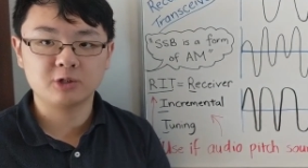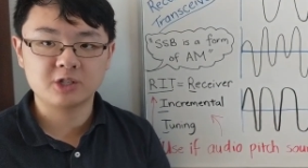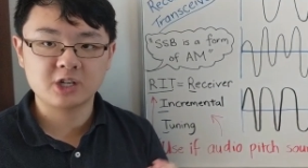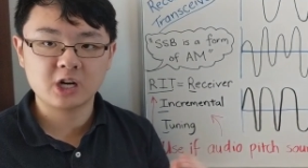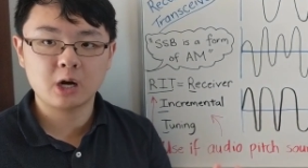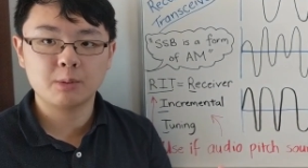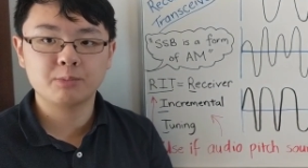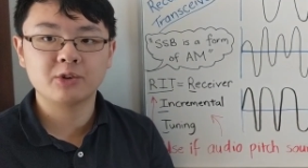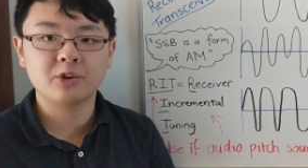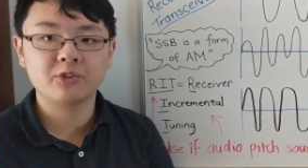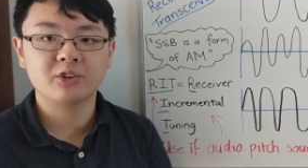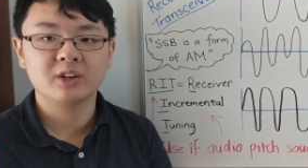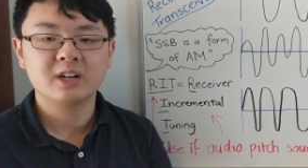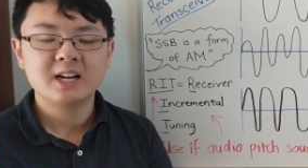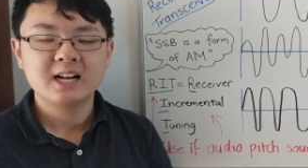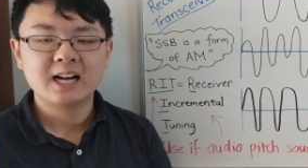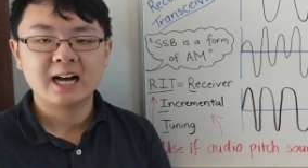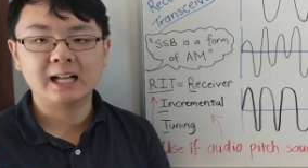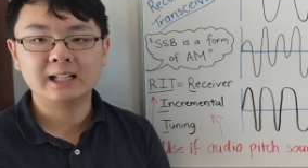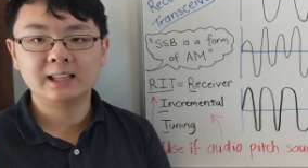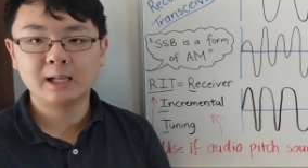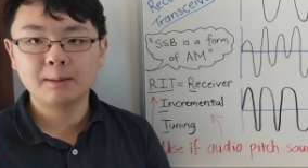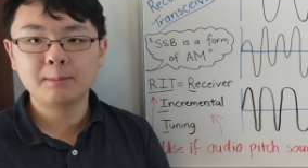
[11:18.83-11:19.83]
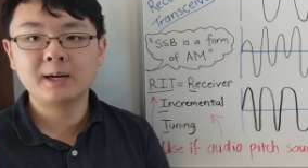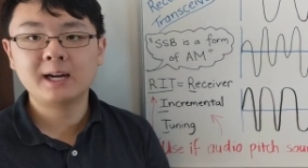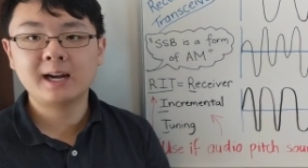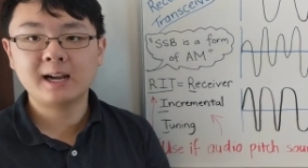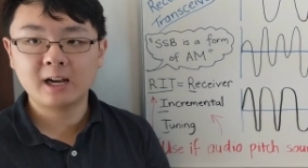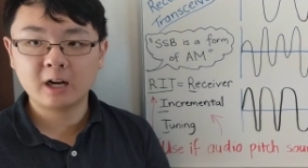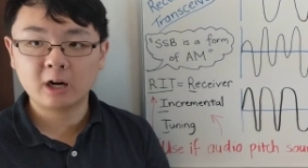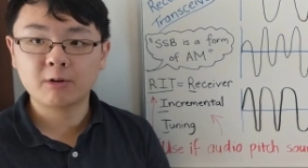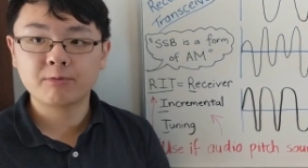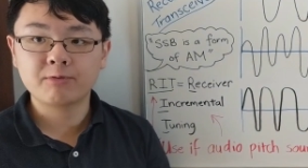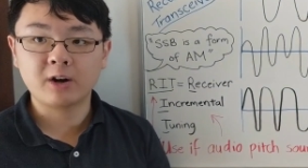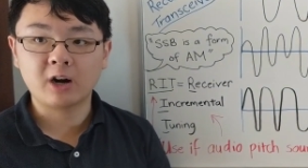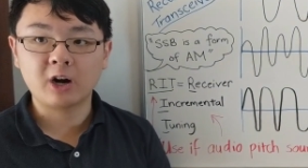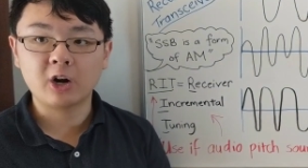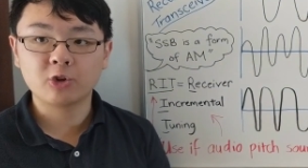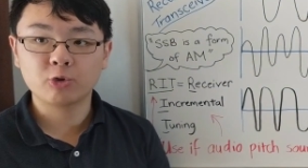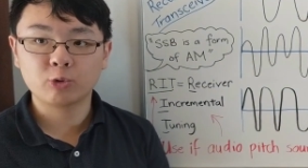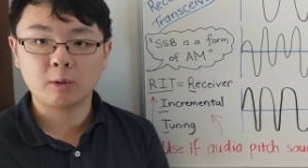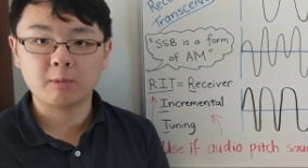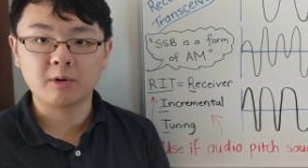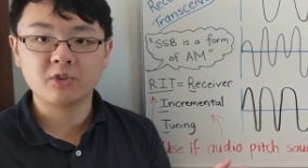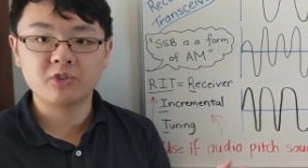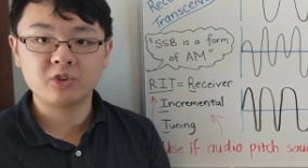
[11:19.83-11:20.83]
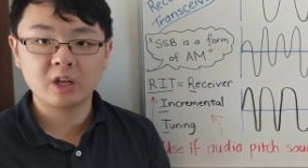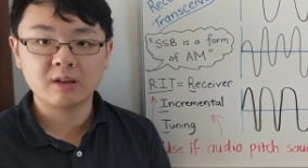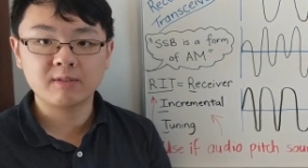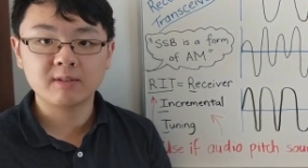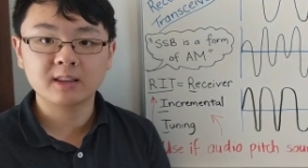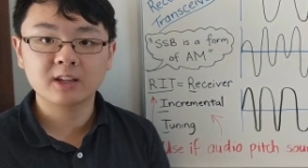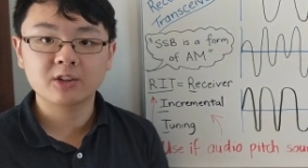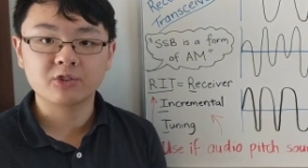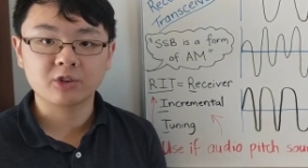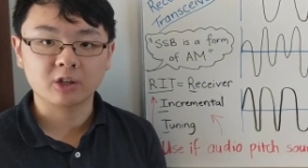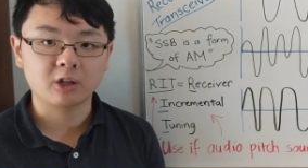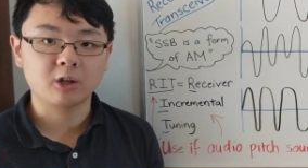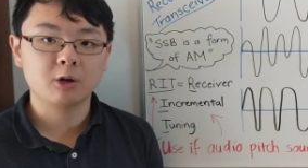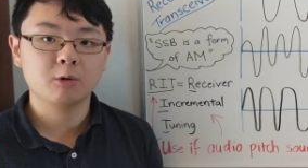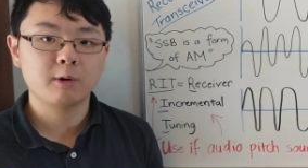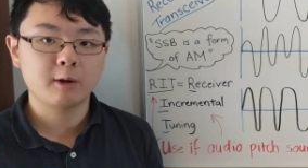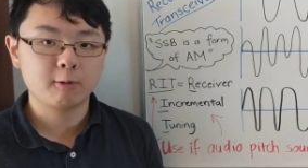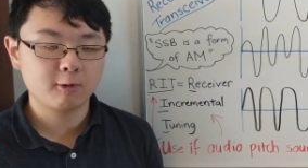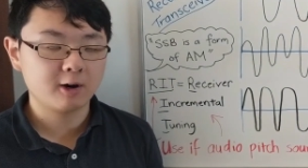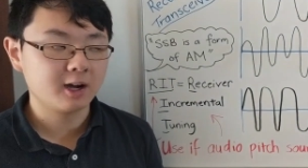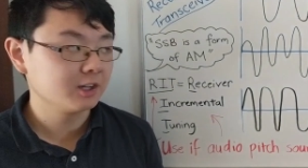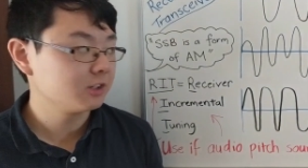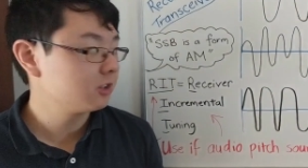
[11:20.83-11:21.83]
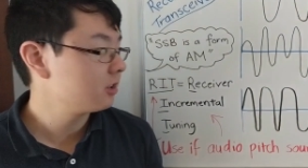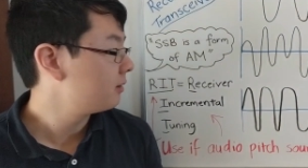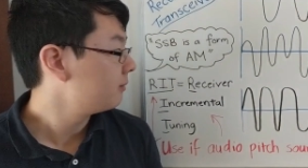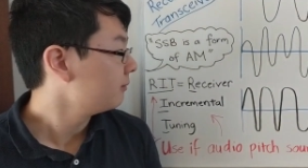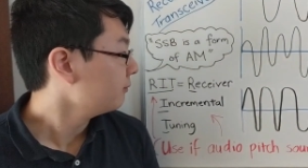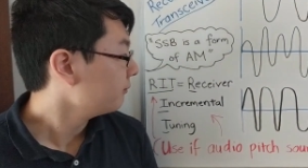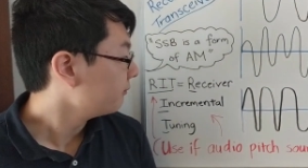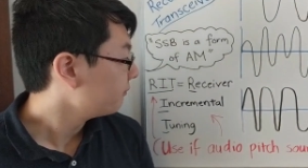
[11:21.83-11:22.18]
which helps us eliminate interference while receiving the signal we want.